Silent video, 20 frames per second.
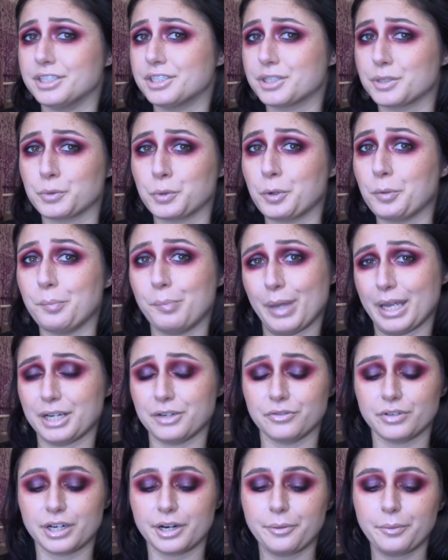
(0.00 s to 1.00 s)
It just won't
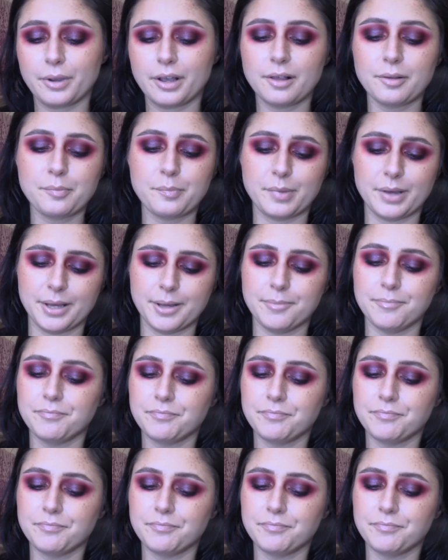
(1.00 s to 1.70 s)
bend very well, but